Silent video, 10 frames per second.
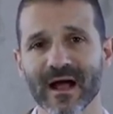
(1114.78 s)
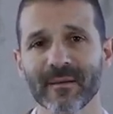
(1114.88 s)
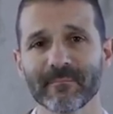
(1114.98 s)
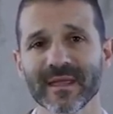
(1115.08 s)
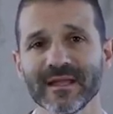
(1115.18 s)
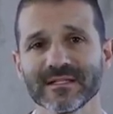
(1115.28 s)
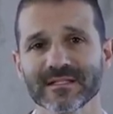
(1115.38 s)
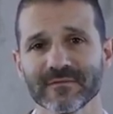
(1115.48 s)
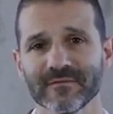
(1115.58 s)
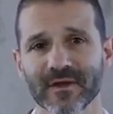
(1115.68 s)
cut
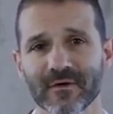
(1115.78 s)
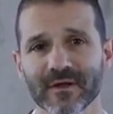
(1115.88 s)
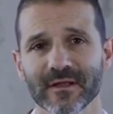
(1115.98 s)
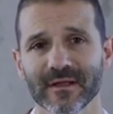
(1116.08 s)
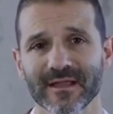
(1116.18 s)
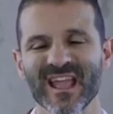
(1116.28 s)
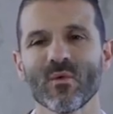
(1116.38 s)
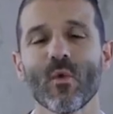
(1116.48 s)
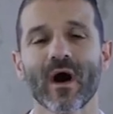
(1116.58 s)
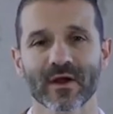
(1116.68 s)
pins, very
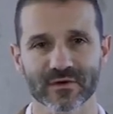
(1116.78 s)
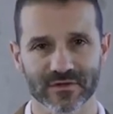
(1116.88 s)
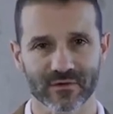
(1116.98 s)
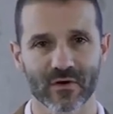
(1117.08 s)
K-wires,